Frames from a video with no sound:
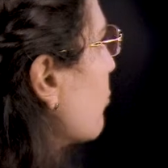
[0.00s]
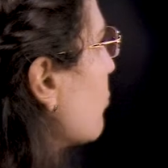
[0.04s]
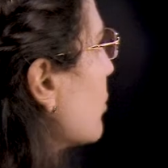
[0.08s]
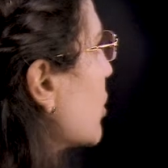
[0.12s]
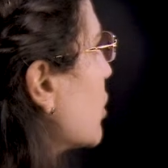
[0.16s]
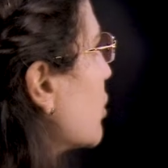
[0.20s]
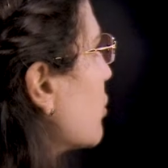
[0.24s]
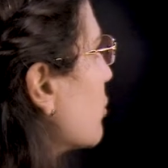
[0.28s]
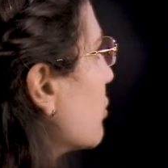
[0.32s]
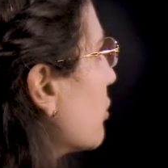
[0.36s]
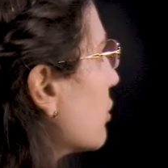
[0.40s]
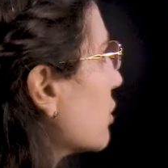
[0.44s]
we
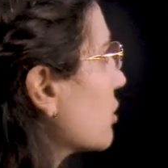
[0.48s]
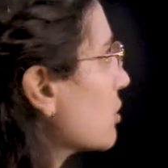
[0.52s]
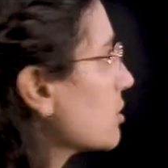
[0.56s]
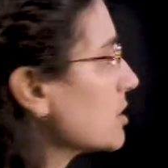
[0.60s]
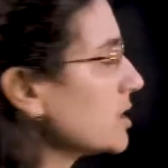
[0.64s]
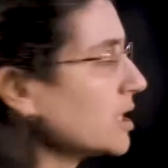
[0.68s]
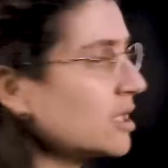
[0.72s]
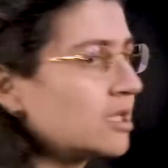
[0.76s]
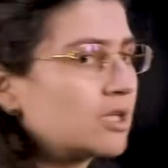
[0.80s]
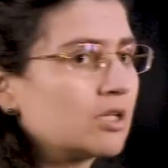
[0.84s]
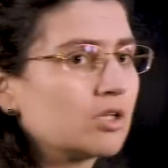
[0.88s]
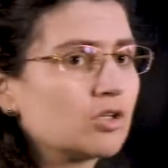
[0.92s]
should also
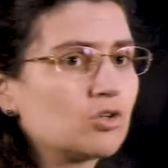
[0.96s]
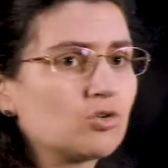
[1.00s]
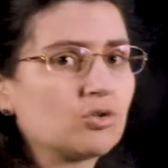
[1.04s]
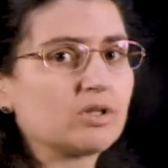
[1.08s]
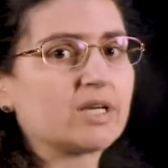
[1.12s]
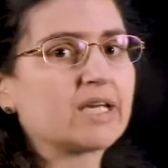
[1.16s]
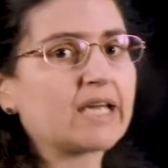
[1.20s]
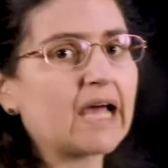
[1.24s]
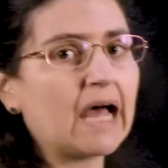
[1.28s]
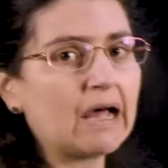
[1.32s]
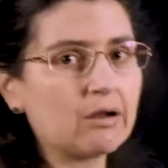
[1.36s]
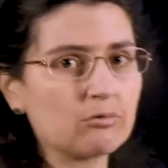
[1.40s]
take into
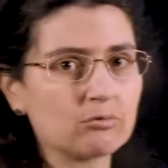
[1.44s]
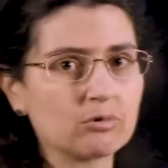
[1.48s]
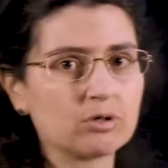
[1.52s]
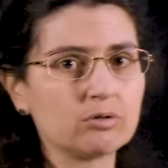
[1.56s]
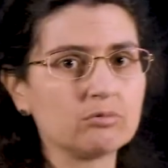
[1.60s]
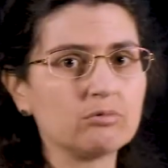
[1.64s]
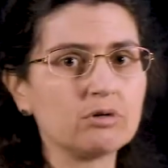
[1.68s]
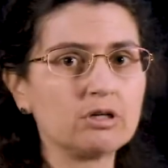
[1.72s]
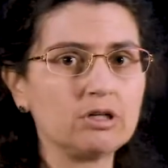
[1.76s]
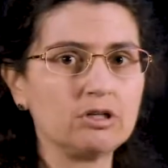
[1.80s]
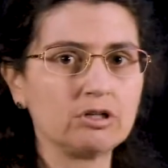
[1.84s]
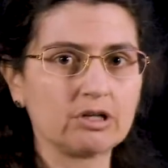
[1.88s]
account when
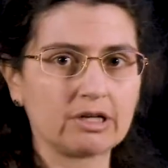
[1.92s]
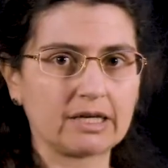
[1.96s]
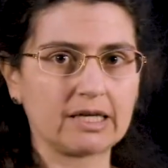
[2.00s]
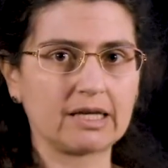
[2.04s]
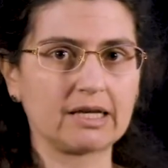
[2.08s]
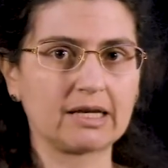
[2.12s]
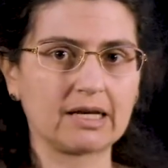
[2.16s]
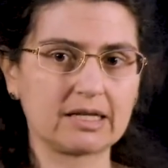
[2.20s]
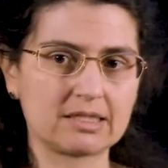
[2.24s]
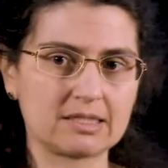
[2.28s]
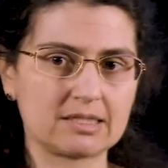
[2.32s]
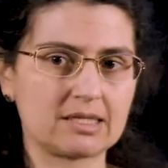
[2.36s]
we're
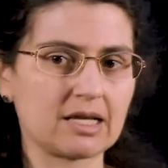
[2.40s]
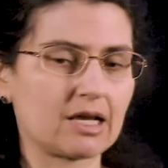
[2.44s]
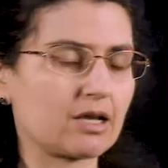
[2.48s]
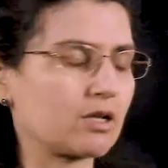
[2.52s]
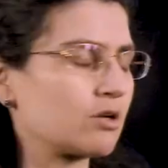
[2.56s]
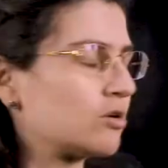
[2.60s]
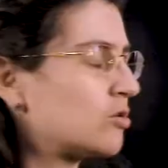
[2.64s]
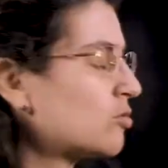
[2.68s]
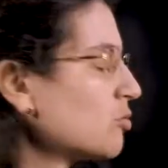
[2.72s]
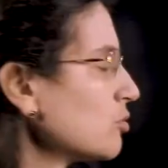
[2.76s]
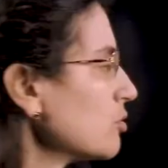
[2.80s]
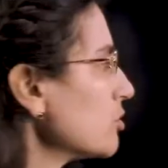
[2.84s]
looking at
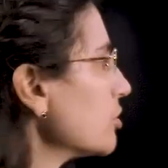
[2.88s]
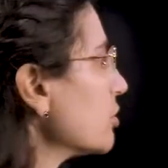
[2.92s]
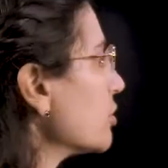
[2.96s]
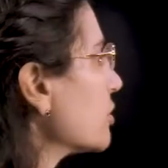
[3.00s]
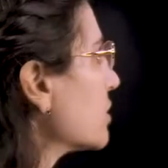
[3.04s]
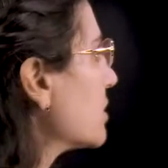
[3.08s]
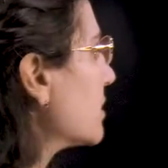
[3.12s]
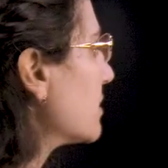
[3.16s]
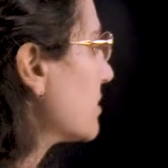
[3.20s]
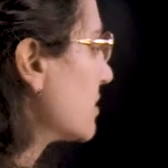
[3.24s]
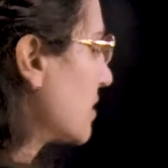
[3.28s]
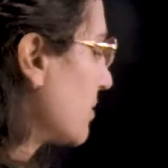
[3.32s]
second-order
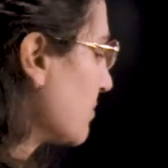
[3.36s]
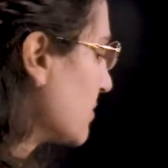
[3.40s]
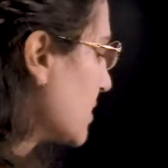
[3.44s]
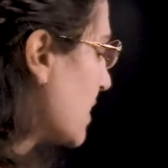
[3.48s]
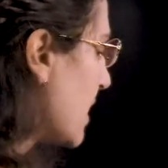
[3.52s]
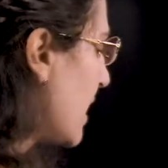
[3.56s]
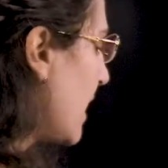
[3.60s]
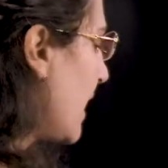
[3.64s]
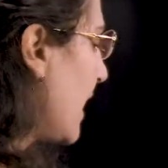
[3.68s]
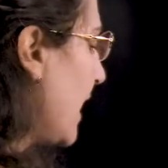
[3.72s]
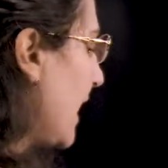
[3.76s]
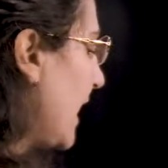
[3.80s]
systems
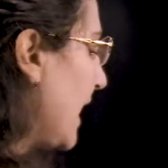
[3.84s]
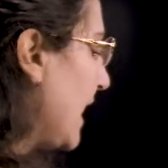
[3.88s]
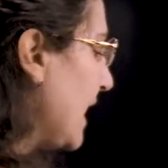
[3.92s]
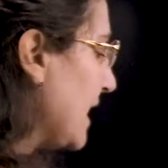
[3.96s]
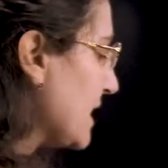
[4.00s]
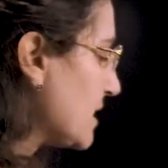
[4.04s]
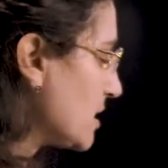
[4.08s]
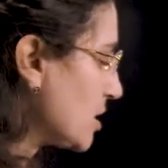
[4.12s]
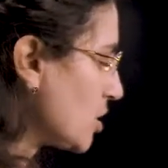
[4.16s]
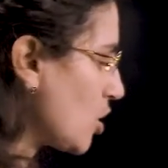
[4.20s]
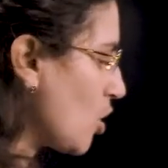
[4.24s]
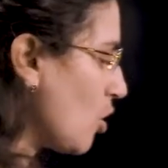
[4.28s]

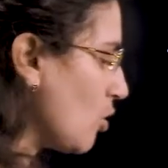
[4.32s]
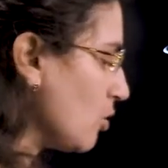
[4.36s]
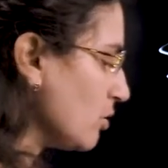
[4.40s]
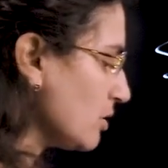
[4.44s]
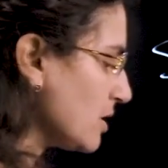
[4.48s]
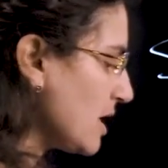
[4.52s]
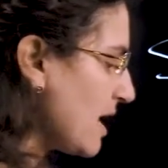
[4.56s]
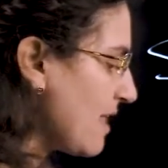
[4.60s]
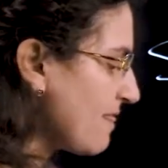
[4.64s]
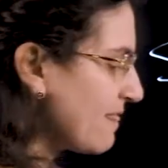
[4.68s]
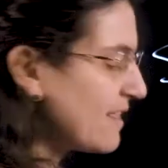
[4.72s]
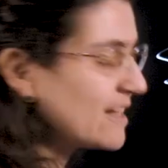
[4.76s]
is called
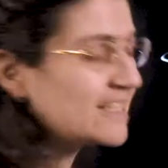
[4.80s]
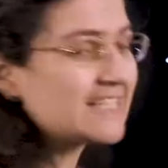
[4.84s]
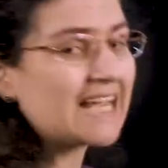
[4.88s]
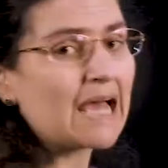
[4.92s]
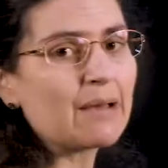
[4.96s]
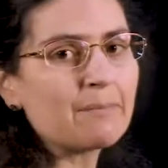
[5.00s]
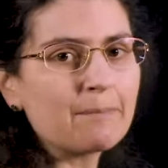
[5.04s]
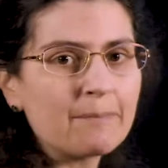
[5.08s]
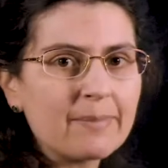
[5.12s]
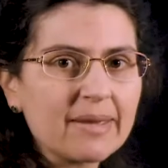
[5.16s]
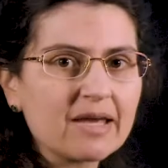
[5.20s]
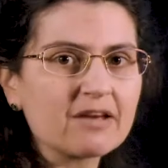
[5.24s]
the
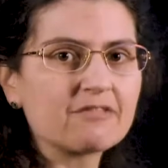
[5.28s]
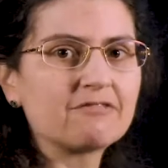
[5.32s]
damping